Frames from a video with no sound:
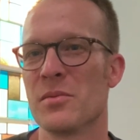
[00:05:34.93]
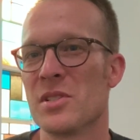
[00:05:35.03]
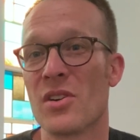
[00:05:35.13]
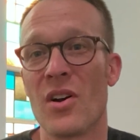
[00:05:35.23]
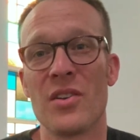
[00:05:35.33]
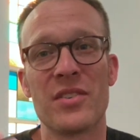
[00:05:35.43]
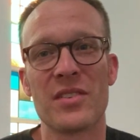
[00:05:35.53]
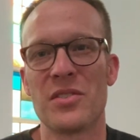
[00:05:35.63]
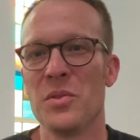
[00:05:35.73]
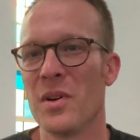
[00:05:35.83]
which calls
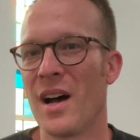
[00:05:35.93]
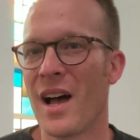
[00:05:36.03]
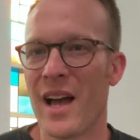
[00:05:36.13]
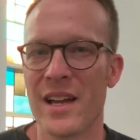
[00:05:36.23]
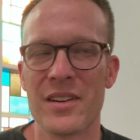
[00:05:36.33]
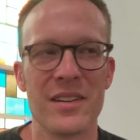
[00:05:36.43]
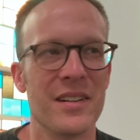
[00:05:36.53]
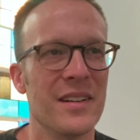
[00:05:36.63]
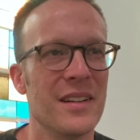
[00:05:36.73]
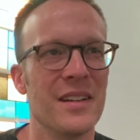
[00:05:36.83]
us to a
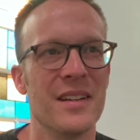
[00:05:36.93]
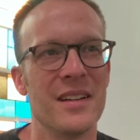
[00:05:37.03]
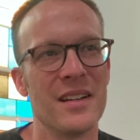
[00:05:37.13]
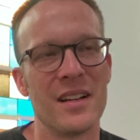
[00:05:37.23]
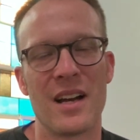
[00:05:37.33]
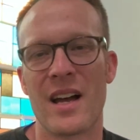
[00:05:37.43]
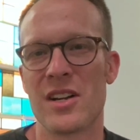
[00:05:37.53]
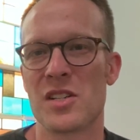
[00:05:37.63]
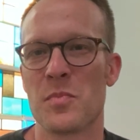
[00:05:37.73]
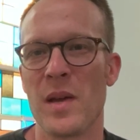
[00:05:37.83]
higher
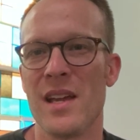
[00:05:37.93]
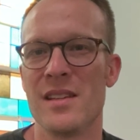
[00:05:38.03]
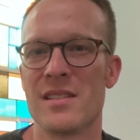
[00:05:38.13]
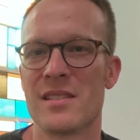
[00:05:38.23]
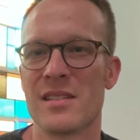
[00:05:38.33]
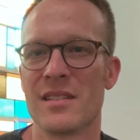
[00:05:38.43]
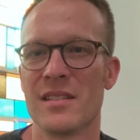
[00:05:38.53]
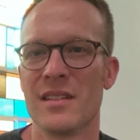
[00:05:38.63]
space.